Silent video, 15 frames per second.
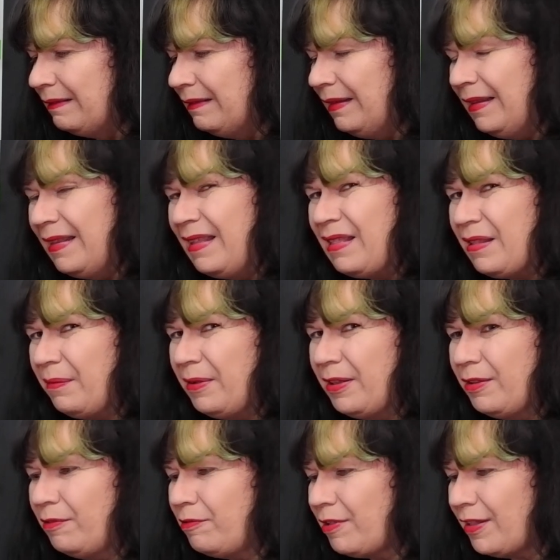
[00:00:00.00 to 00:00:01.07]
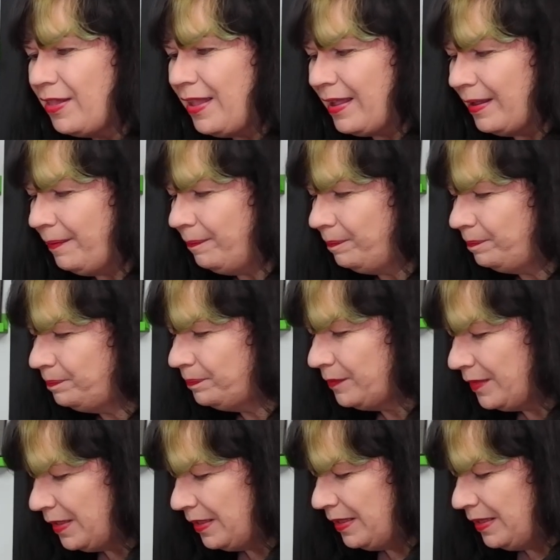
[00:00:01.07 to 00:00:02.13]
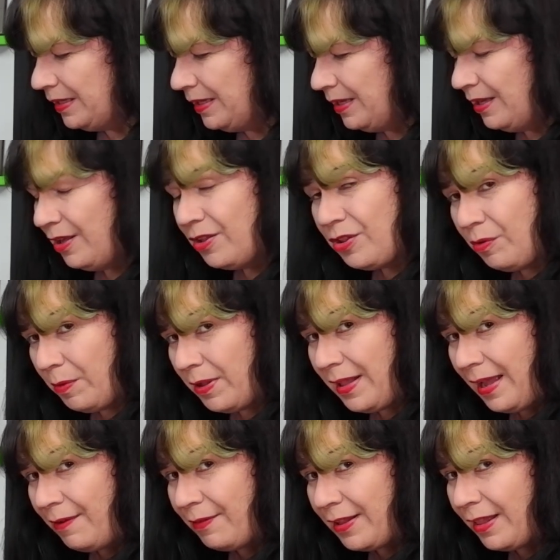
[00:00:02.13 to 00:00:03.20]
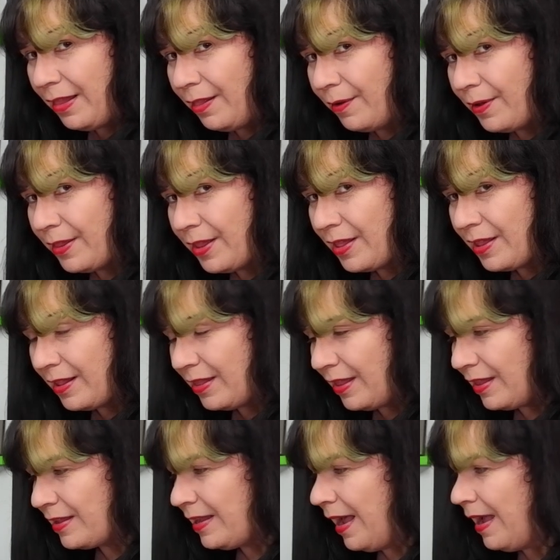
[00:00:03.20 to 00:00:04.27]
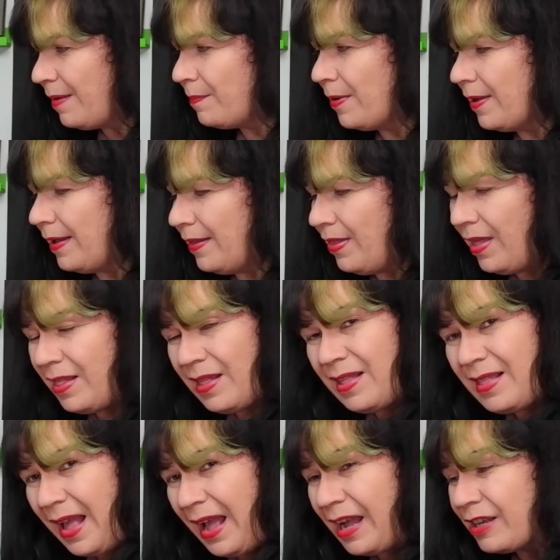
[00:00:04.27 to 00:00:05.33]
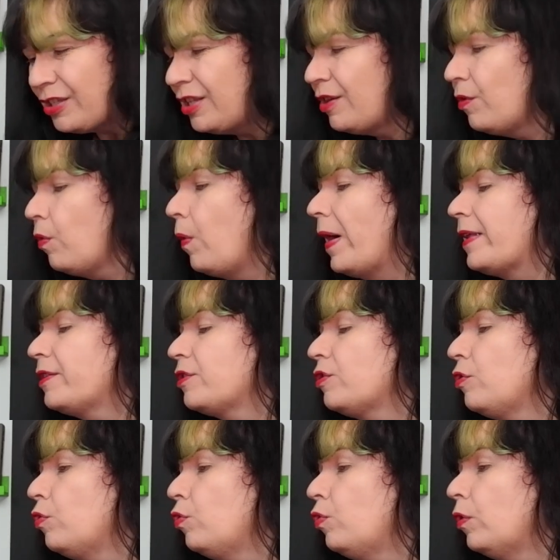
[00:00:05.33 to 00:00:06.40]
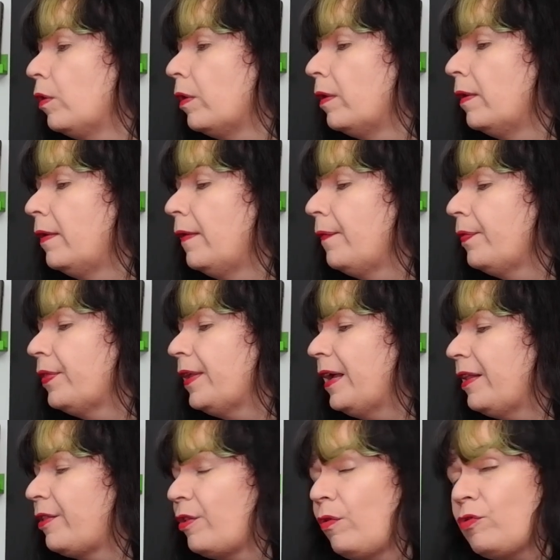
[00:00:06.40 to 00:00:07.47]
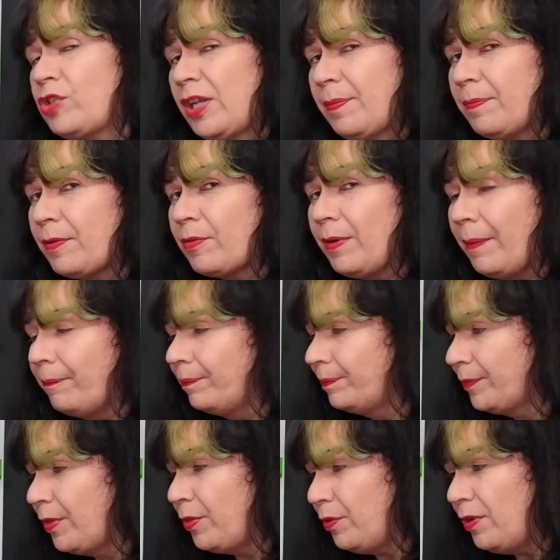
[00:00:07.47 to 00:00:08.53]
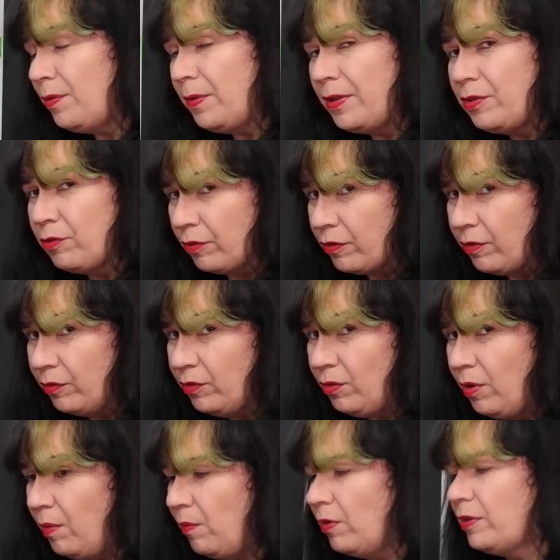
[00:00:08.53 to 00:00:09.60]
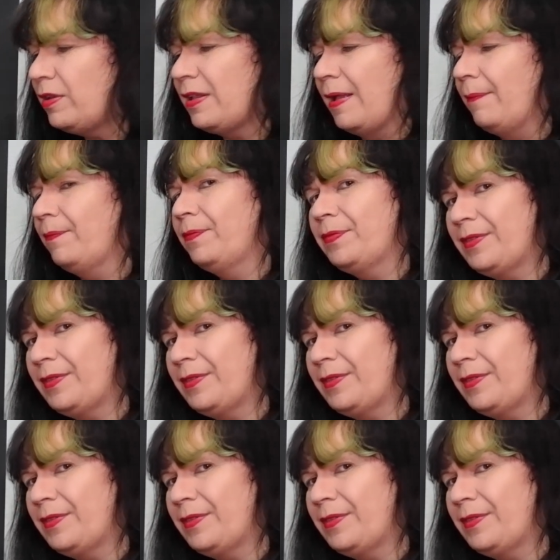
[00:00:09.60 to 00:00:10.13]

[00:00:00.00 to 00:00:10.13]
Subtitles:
There's something loose in there. So we're going to have another look at this another time, but this is actually quite cool. And so cheap as well. €31. No one wanted it.